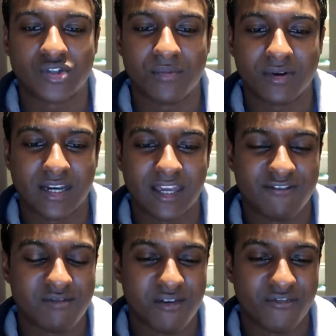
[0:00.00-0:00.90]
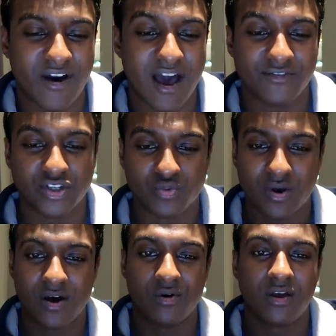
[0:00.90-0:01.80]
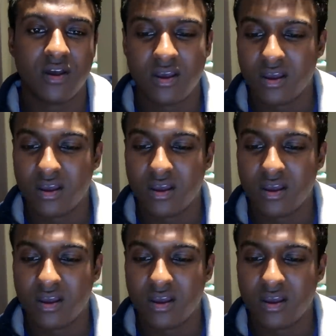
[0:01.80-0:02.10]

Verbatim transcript: so I'm going to give him a 5 as well.